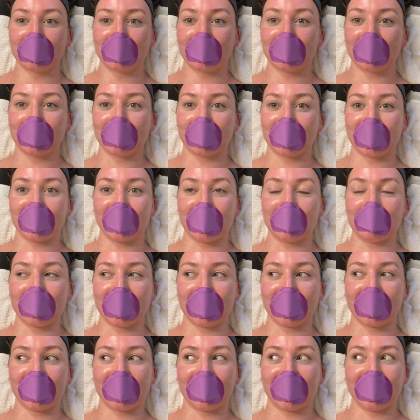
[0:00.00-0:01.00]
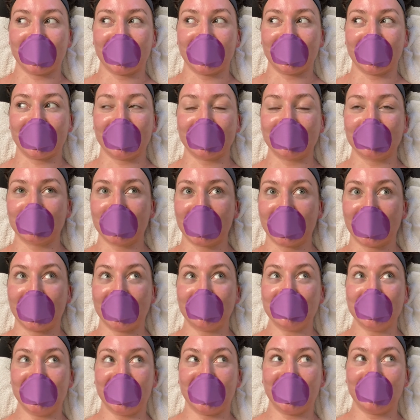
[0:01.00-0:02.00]
For real. I'm like, I
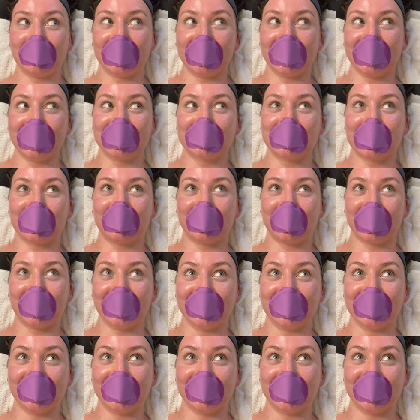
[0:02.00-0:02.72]
haven't had one of these before,